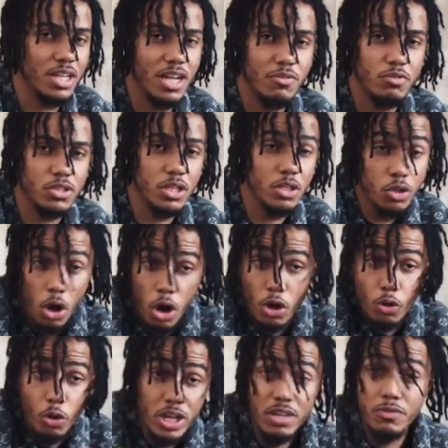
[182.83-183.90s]
And everyone's like, no,
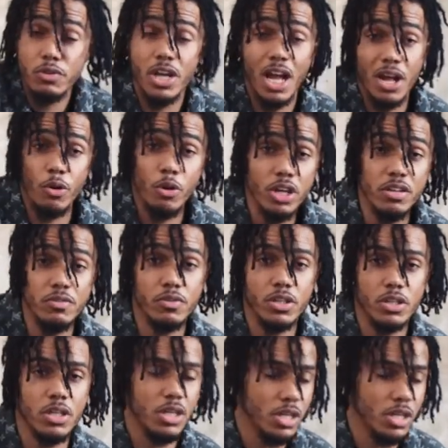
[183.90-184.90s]
not even, like, not even.